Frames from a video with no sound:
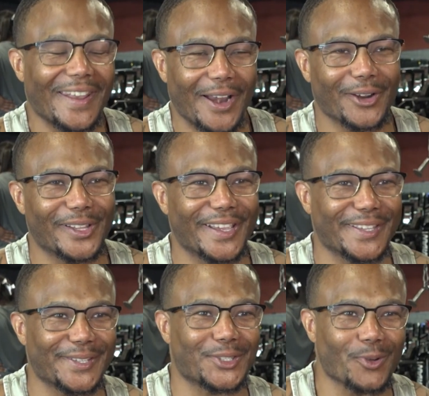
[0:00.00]
Not only
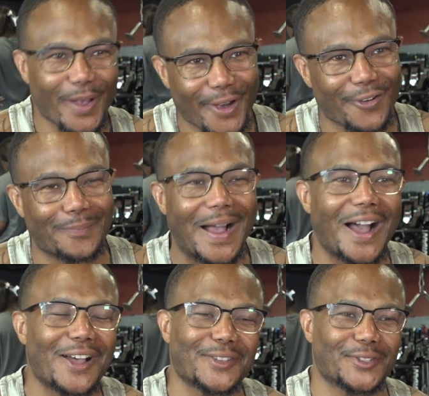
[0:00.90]
is it 12
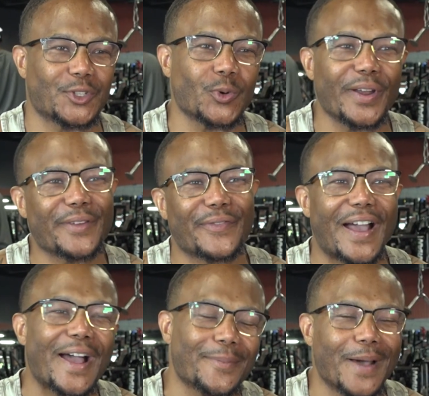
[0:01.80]
miles and
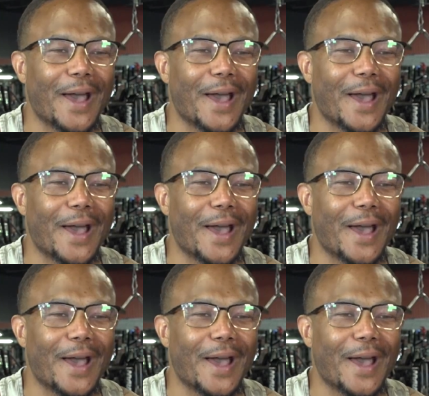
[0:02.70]
25